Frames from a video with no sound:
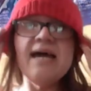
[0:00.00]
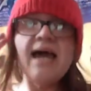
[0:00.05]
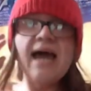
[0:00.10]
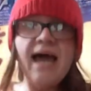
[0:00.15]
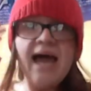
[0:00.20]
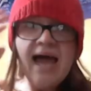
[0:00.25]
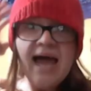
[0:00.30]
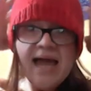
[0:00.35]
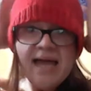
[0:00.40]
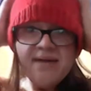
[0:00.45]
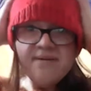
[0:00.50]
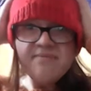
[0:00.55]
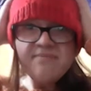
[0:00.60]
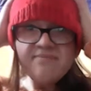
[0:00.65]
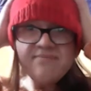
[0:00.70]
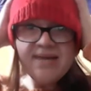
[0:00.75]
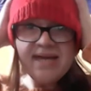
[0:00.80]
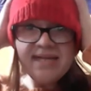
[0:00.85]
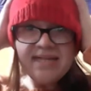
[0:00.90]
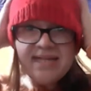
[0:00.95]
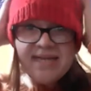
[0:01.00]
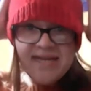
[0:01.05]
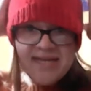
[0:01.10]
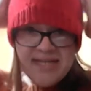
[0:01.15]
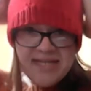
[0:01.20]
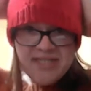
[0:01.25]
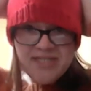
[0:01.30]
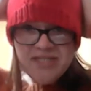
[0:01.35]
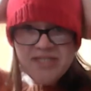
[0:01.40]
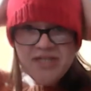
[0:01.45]
I made
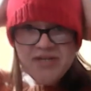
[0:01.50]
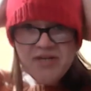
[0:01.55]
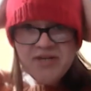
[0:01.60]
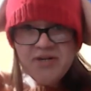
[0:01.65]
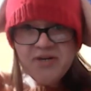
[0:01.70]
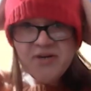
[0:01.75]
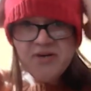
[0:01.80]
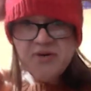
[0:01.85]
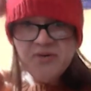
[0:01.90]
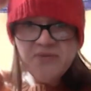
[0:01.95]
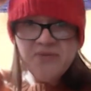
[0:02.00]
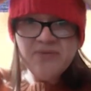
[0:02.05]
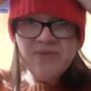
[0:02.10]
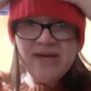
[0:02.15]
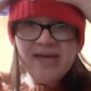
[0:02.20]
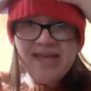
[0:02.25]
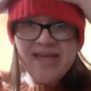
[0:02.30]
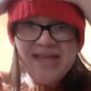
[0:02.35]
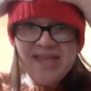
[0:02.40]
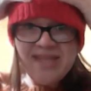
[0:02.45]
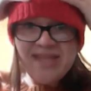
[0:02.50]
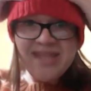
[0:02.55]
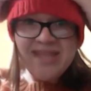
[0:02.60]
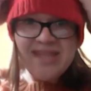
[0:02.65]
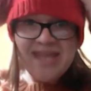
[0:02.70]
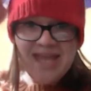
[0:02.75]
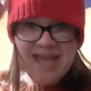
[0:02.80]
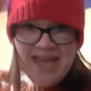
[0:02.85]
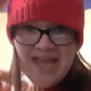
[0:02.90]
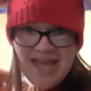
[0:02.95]
it to go with
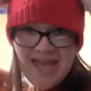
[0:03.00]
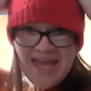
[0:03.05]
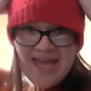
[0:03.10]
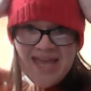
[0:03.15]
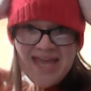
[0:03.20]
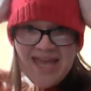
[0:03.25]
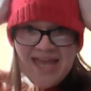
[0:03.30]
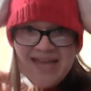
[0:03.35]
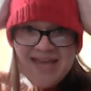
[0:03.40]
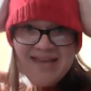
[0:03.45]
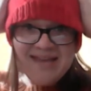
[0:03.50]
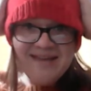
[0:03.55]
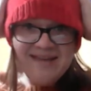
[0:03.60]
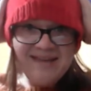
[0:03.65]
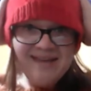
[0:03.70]
a